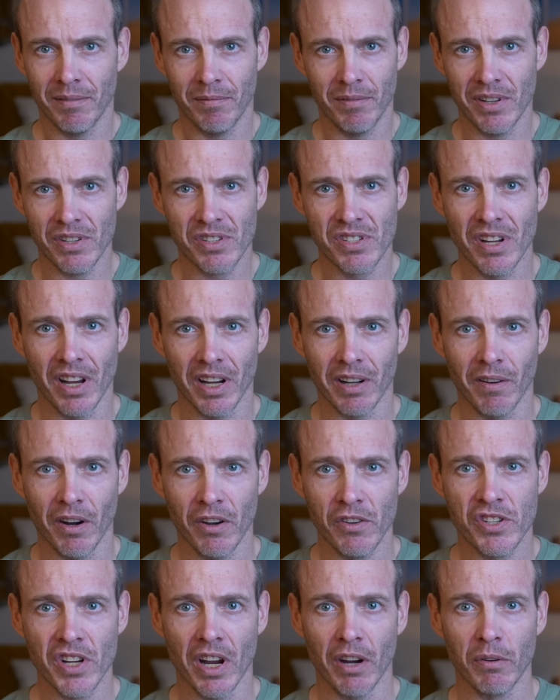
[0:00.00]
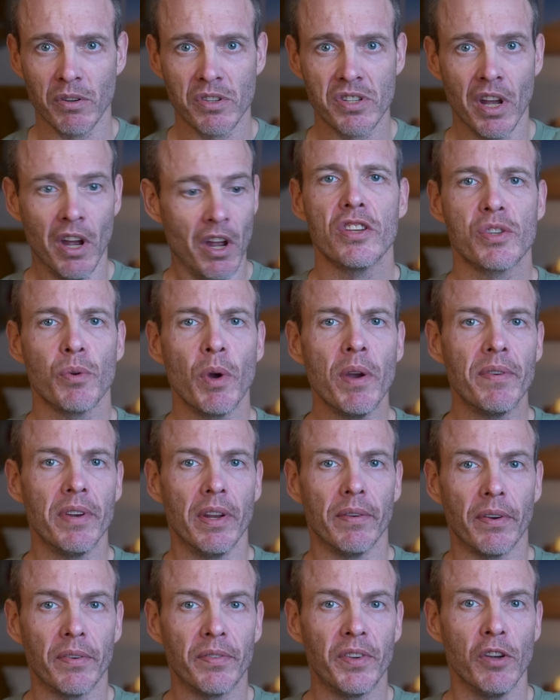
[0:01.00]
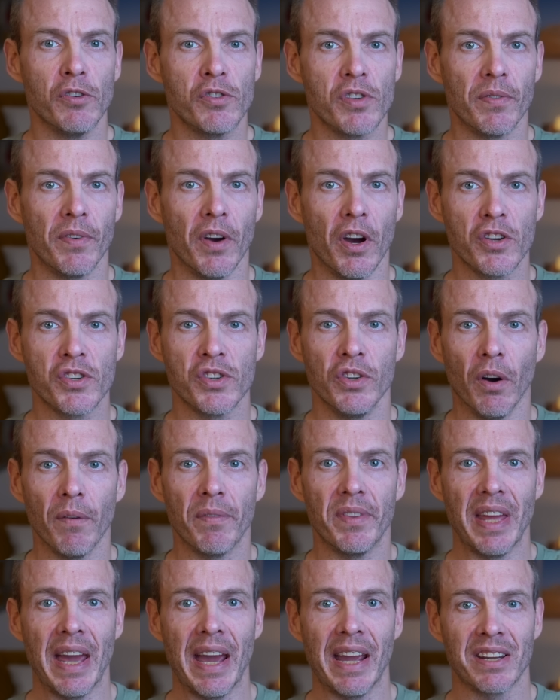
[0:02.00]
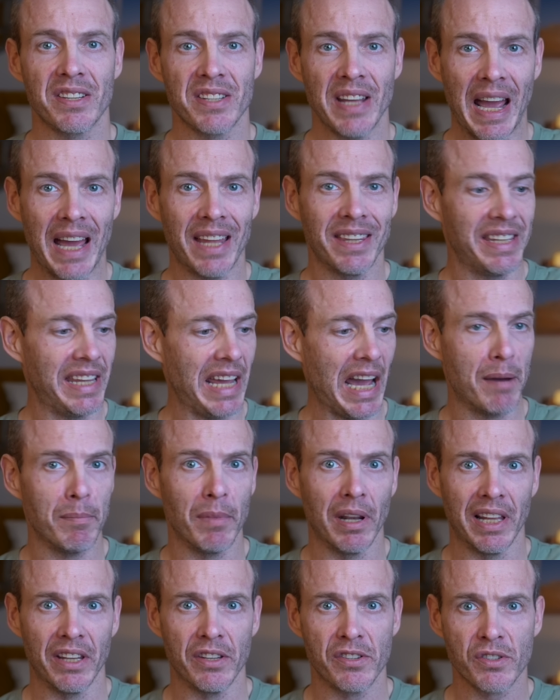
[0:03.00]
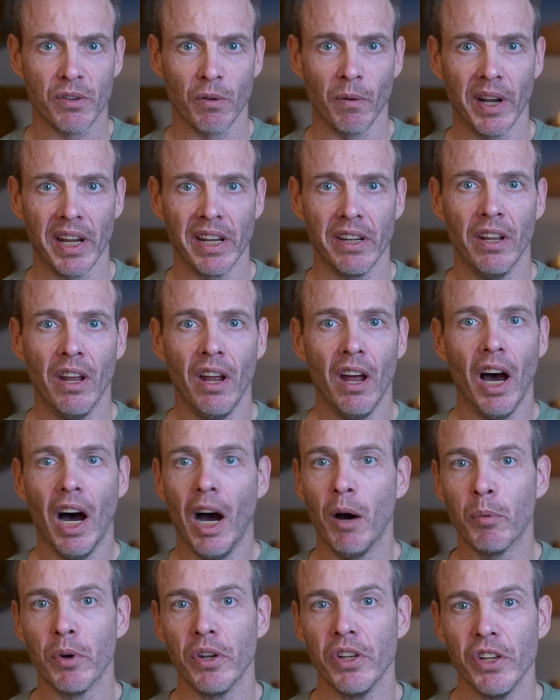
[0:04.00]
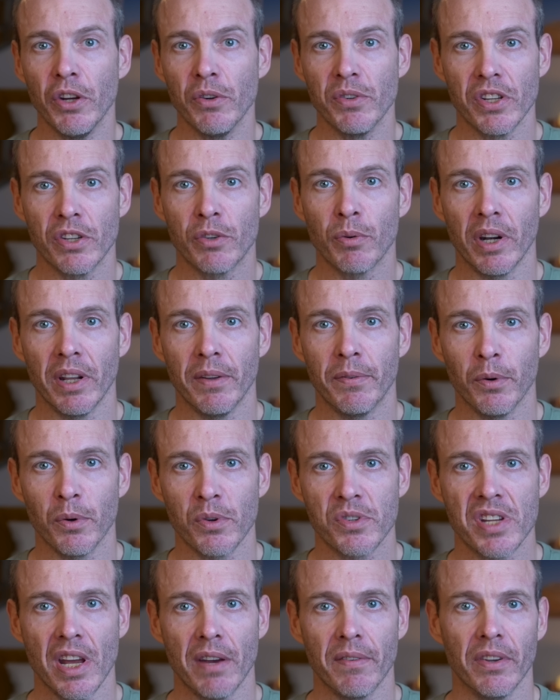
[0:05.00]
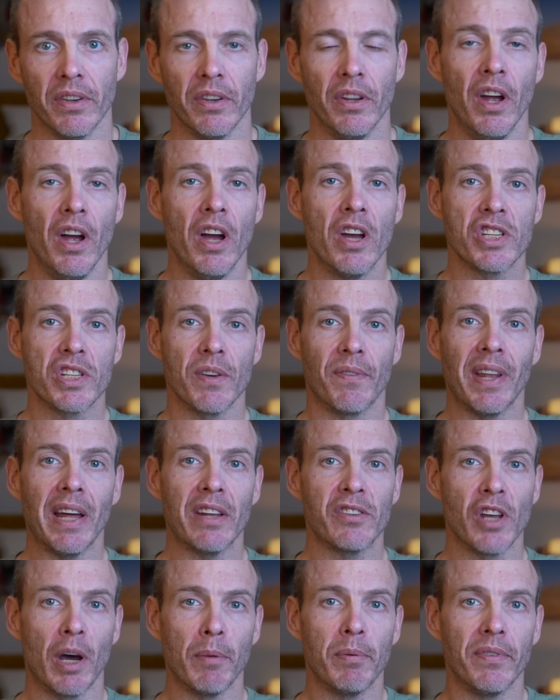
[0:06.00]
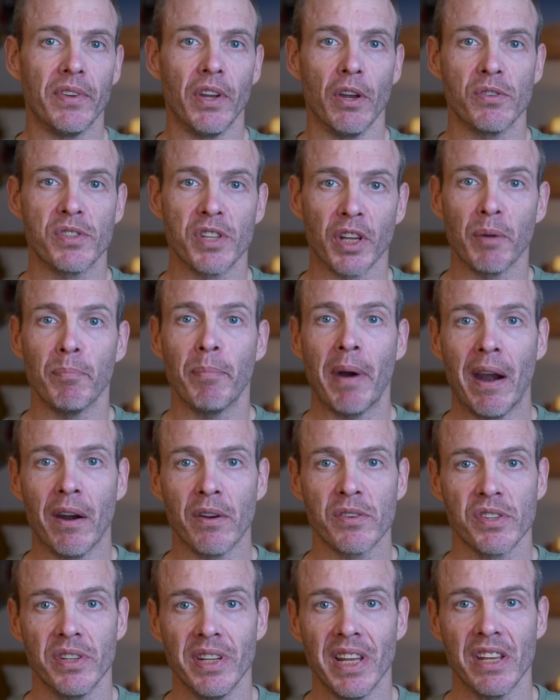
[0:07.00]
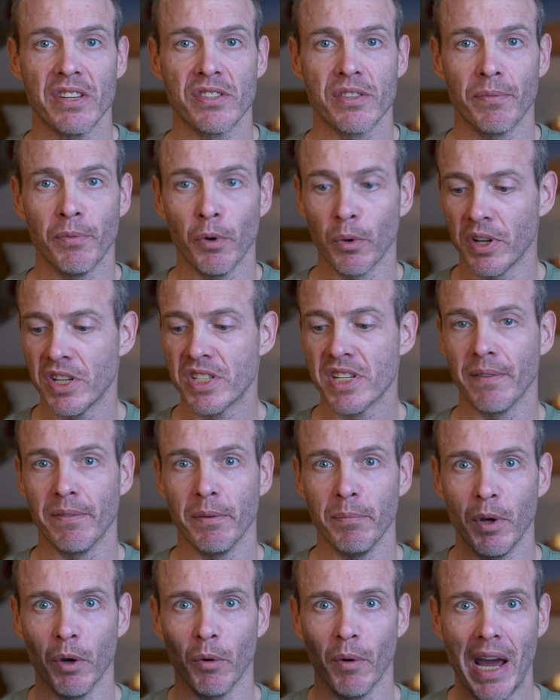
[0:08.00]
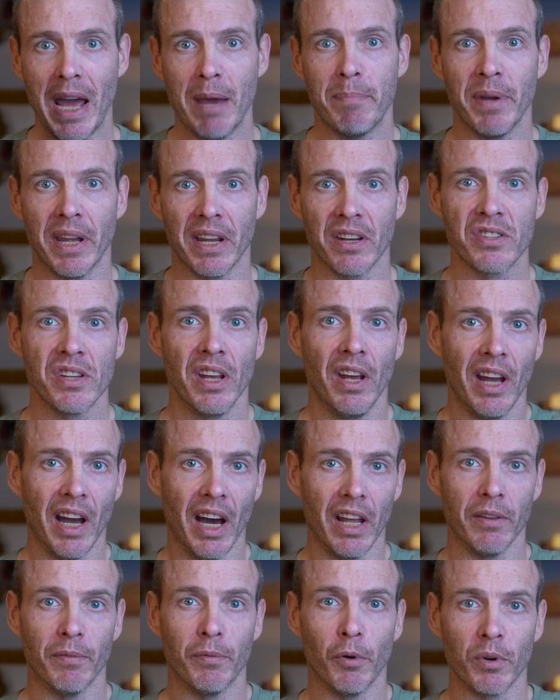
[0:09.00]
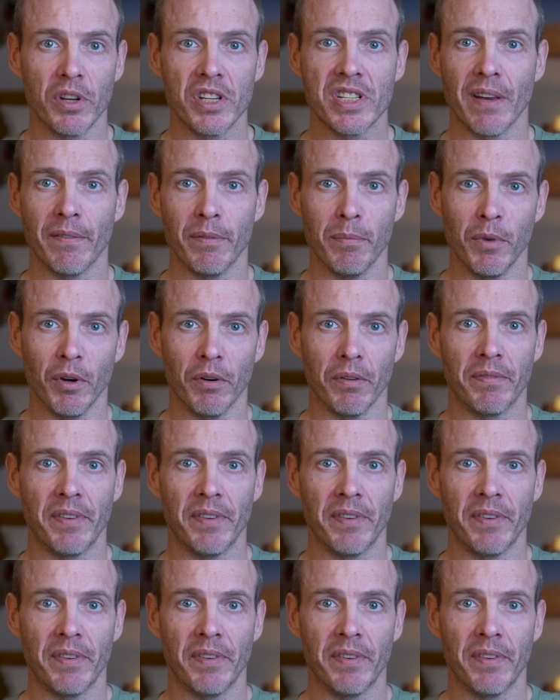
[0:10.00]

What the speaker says: insert your own jokes. So even if a future version of the X had the AMOLED screen, I wouldn't use it 24/7. So for that type of use, the comparison is the 47mm Epix and the 47mm